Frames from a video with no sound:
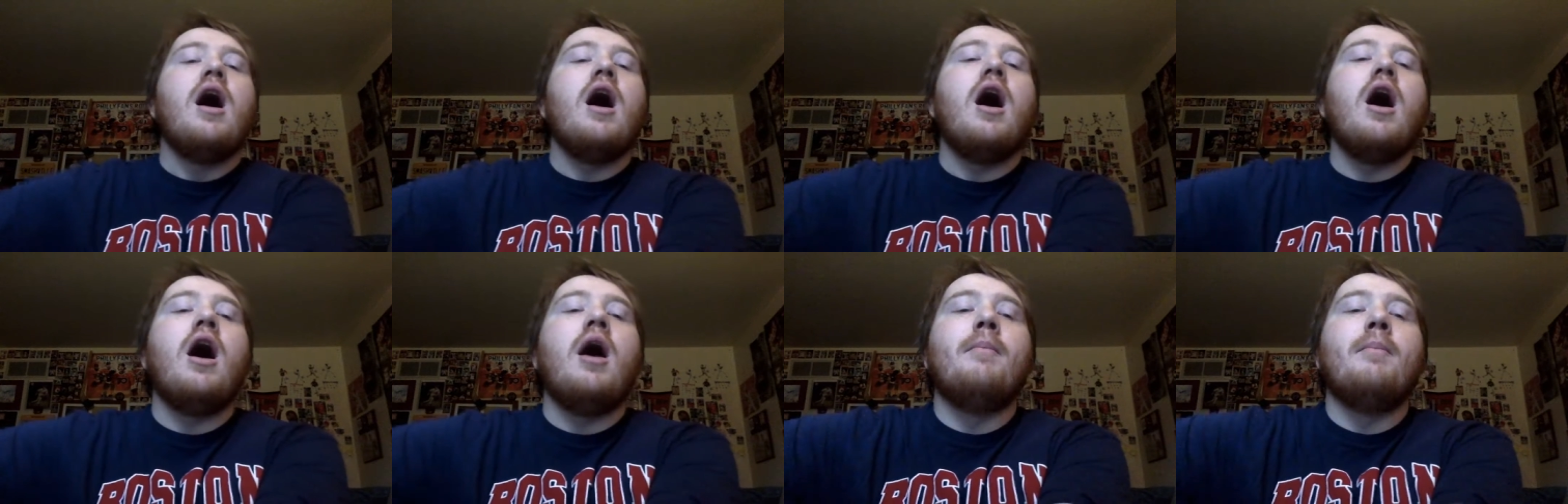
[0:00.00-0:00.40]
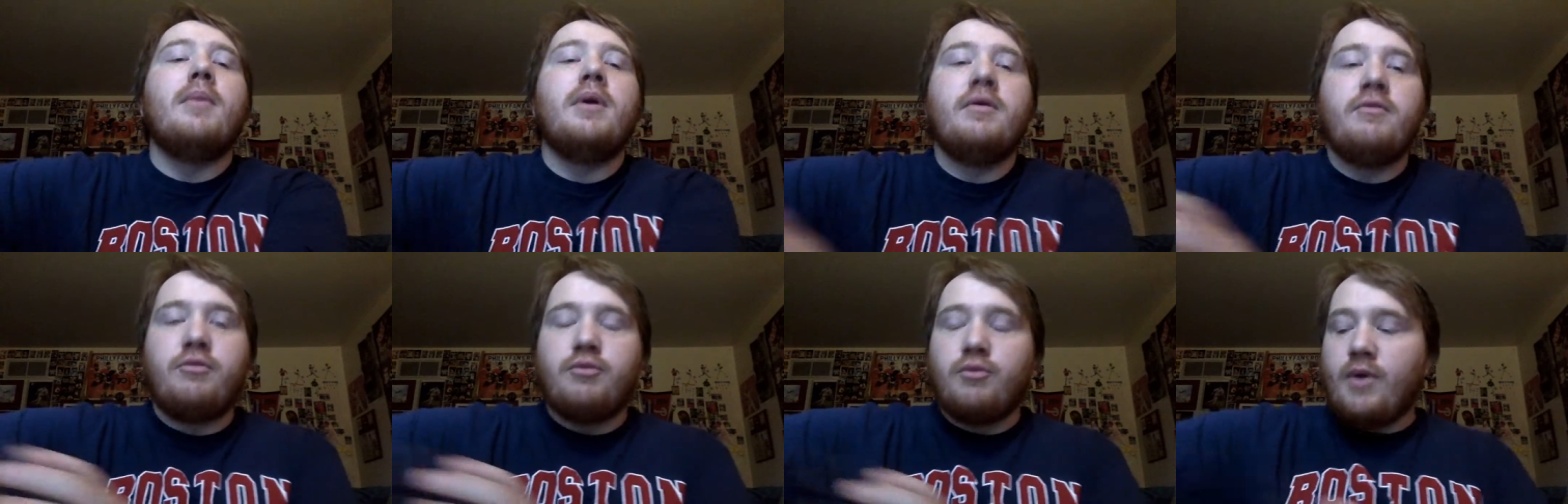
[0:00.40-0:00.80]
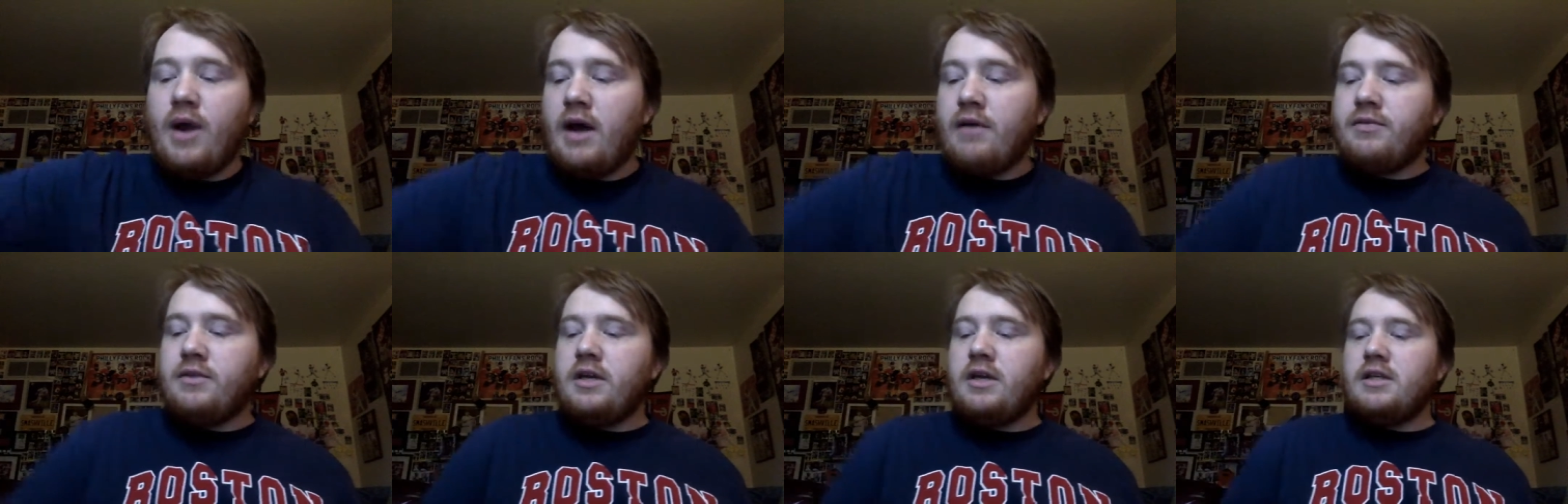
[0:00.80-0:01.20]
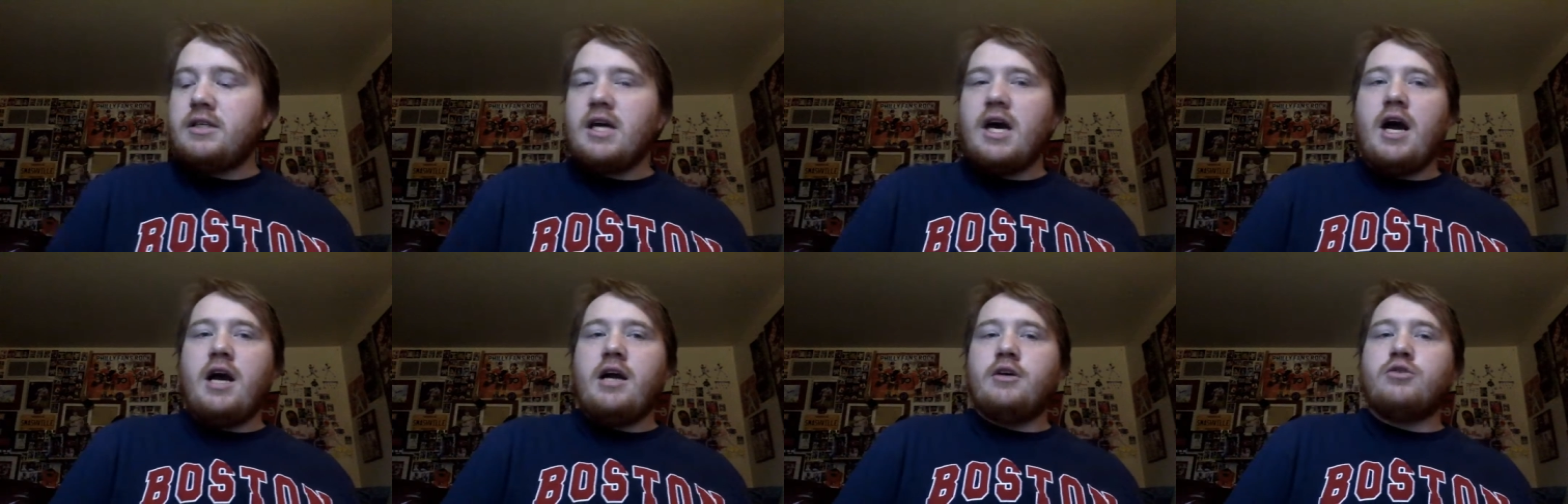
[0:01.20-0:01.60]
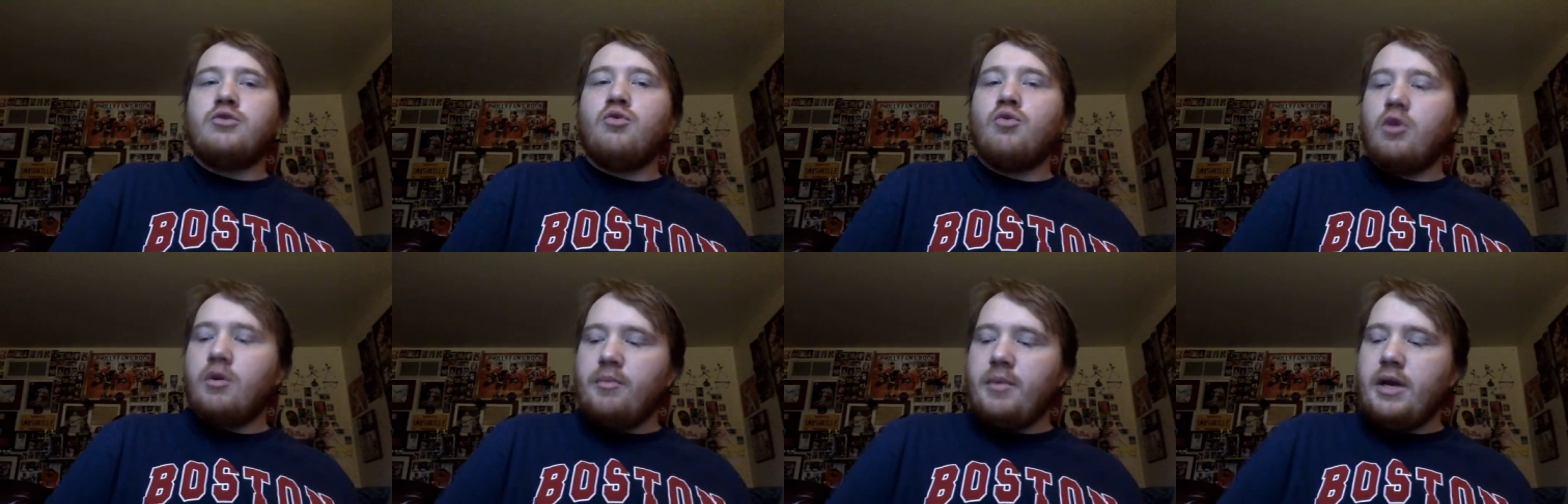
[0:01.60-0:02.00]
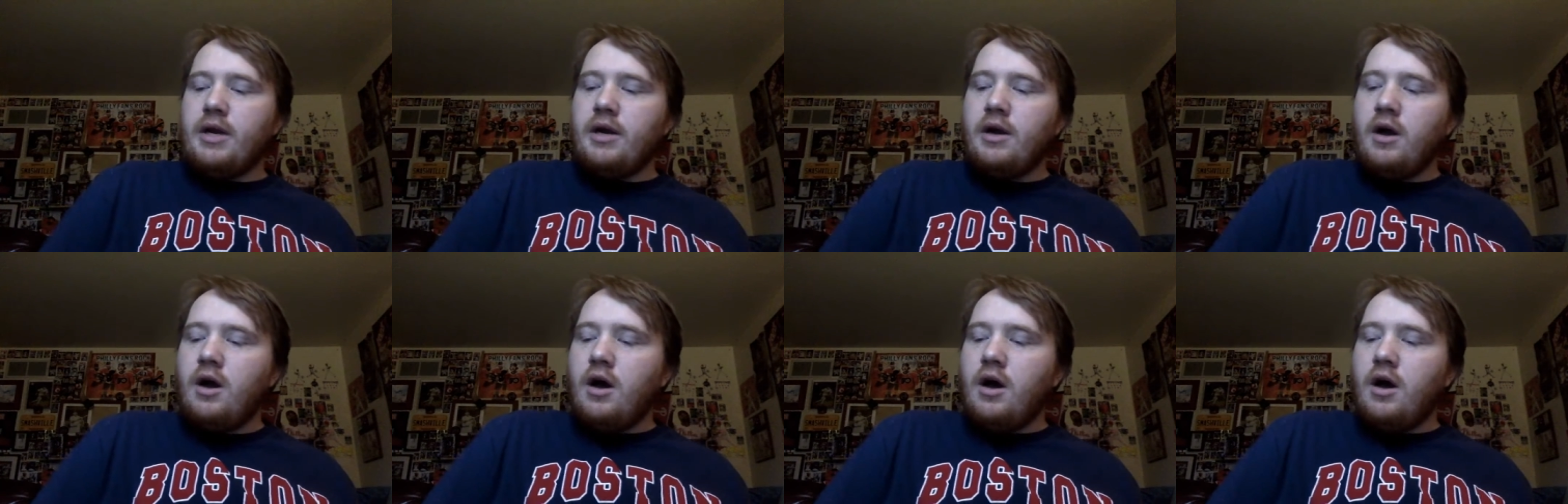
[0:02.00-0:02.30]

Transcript: um, throughout the entire tournament